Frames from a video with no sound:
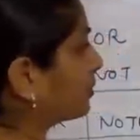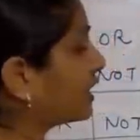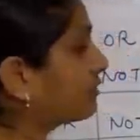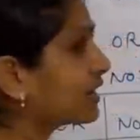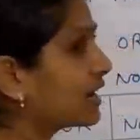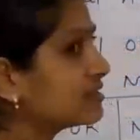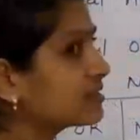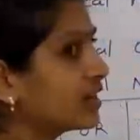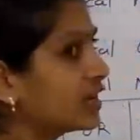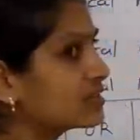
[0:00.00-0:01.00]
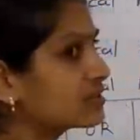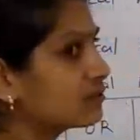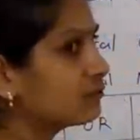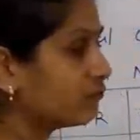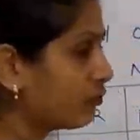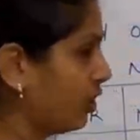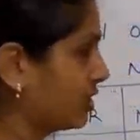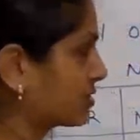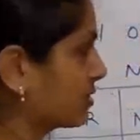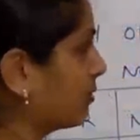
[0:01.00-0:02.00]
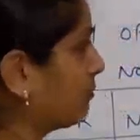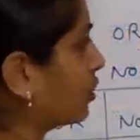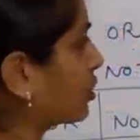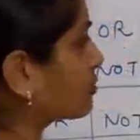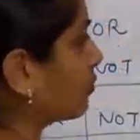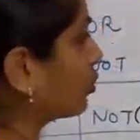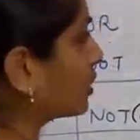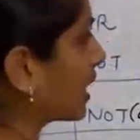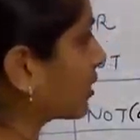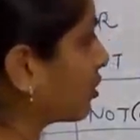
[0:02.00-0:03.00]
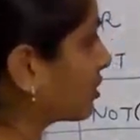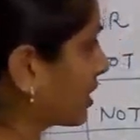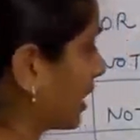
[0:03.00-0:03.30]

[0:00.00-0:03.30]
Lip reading: then our answer is false because both are not